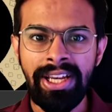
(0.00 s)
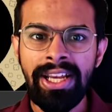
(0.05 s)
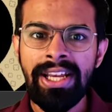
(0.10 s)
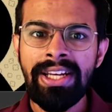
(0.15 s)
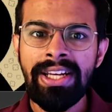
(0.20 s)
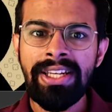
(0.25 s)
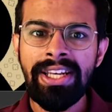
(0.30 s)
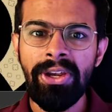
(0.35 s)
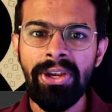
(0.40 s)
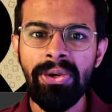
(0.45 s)

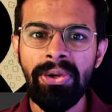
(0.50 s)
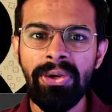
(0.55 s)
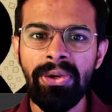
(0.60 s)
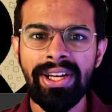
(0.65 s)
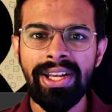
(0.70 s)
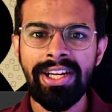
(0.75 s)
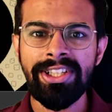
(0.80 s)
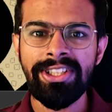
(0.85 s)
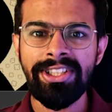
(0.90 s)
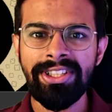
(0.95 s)
Now you can
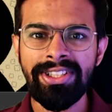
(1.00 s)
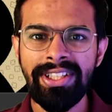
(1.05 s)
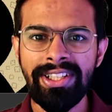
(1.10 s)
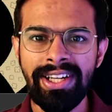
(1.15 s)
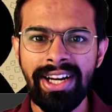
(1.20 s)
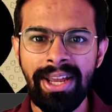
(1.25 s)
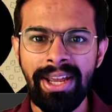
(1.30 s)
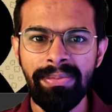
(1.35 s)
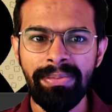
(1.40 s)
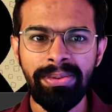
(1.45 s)
adjust the
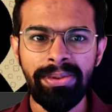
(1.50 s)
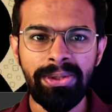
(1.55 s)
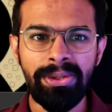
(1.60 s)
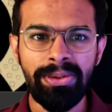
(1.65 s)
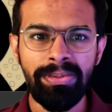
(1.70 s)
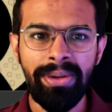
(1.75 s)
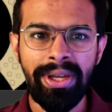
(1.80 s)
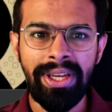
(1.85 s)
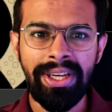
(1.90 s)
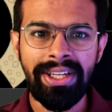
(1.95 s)
ramp to
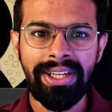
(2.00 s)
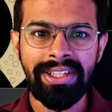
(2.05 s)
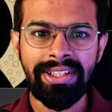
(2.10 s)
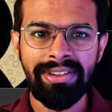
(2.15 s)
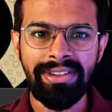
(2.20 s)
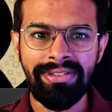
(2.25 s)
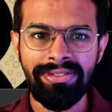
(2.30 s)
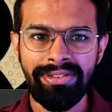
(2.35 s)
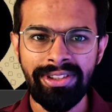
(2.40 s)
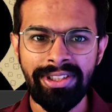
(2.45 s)
make it
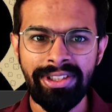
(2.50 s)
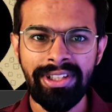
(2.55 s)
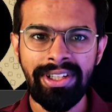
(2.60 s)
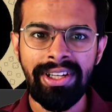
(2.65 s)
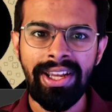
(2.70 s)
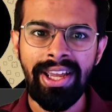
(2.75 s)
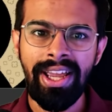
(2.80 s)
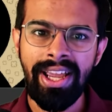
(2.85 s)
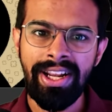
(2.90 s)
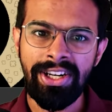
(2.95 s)
rougher
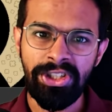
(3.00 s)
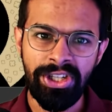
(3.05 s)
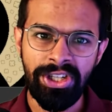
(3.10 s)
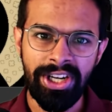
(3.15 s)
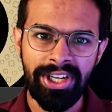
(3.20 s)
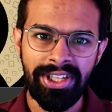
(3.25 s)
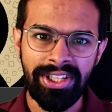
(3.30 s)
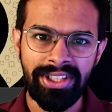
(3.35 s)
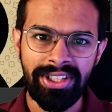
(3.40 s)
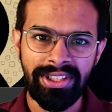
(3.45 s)
and
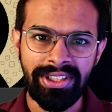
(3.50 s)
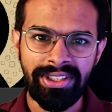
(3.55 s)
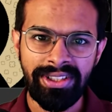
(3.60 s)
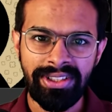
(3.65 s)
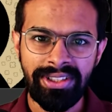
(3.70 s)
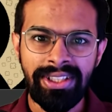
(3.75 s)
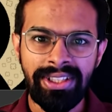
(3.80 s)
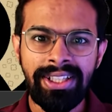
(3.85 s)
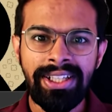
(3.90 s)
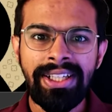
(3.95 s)
shinier.
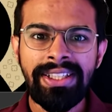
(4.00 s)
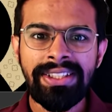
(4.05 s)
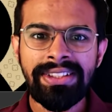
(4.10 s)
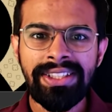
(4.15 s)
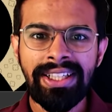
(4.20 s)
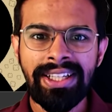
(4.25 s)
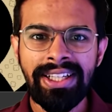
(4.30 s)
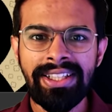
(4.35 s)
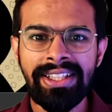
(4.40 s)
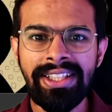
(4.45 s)

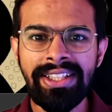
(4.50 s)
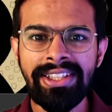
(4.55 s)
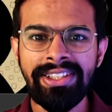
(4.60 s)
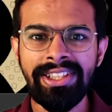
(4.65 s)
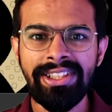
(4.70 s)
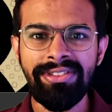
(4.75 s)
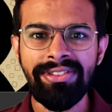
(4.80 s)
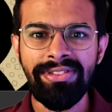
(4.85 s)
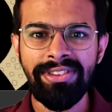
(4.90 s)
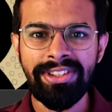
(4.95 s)
Suddenly the
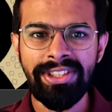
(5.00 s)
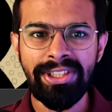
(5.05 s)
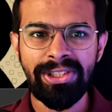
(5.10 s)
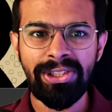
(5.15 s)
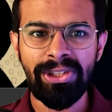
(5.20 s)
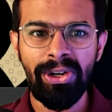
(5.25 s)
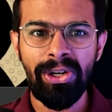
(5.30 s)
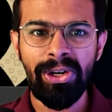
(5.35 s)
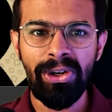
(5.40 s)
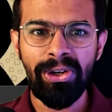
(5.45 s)
surface is
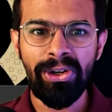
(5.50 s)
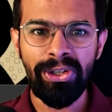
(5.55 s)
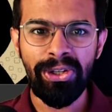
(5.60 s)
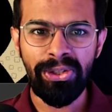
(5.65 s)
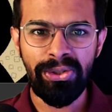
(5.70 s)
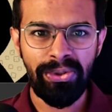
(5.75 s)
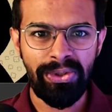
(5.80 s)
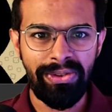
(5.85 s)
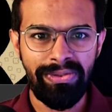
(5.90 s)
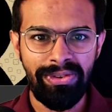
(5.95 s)
no longer
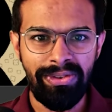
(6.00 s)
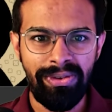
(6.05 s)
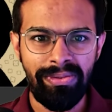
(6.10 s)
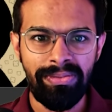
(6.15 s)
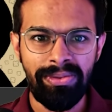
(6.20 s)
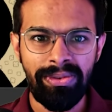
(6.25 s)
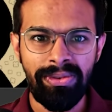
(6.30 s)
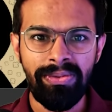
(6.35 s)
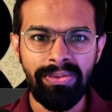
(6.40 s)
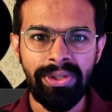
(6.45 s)
uniform,
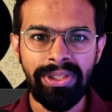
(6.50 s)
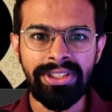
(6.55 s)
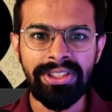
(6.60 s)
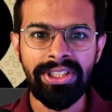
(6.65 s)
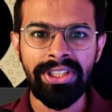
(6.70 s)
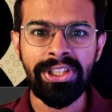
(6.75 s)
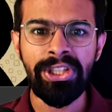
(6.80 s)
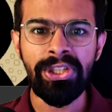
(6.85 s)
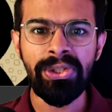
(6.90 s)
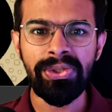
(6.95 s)
which is a
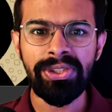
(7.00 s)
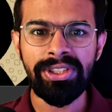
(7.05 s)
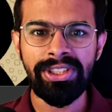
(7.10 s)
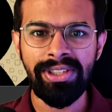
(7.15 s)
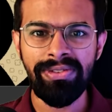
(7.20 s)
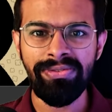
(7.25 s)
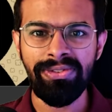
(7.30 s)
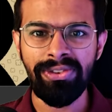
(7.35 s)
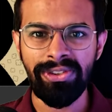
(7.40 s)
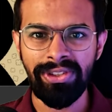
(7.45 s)
huge
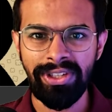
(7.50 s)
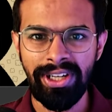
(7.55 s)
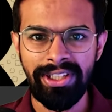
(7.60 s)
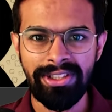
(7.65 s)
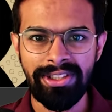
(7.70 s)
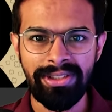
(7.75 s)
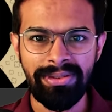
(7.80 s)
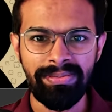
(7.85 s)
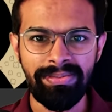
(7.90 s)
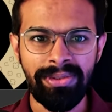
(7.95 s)
step for
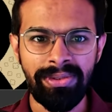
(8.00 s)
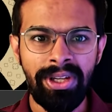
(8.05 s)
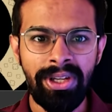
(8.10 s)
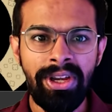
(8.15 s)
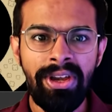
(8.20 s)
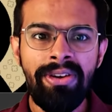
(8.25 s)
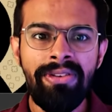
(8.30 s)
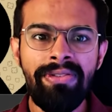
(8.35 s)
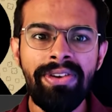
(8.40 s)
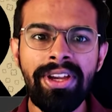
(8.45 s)
realism.
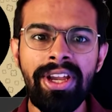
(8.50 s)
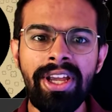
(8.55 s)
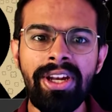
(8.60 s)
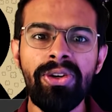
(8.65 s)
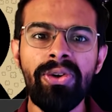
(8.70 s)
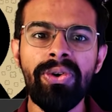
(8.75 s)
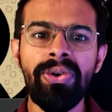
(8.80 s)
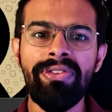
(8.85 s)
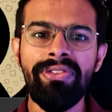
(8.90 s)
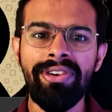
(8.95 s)
We can
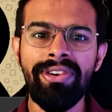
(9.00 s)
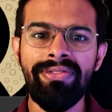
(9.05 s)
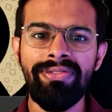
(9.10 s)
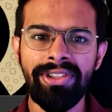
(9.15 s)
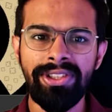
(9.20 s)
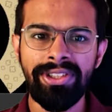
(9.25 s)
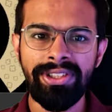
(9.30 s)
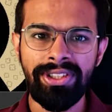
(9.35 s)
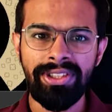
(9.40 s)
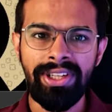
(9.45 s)
go even
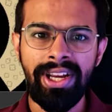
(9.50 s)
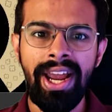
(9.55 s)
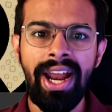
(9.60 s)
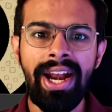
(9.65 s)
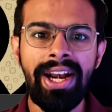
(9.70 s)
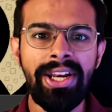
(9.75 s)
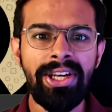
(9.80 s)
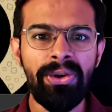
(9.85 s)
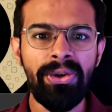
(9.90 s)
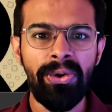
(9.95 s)
further.
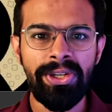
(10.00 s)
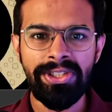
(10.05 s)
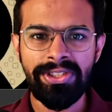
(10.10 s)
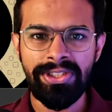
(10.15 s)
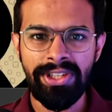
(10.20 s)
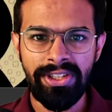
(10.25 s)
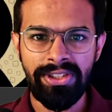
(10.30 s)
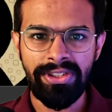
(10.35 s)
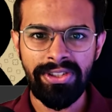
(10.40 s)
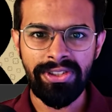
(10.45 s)
Add a noise
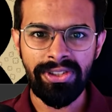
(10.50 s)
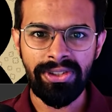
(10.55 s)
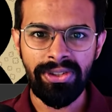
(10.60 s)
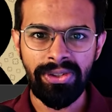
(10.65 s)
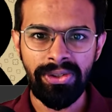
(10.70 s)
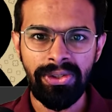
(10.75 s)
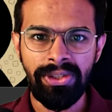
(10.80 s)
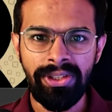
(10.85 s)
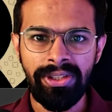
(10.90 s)
texture node,